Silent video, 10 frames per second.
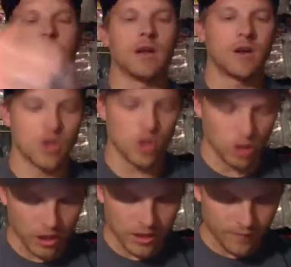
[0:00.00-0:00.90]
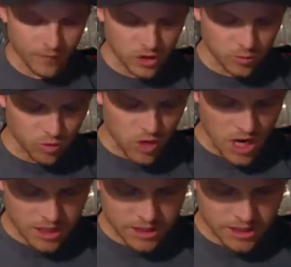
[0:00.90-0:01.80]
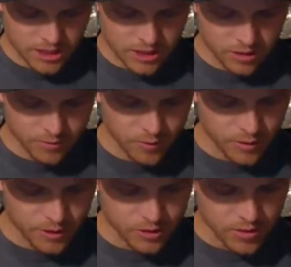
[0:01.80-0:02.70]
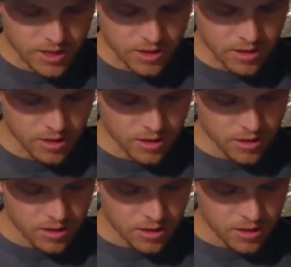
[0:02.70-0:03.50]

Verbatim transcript: I'm going to go looking for some rocks to throw this around.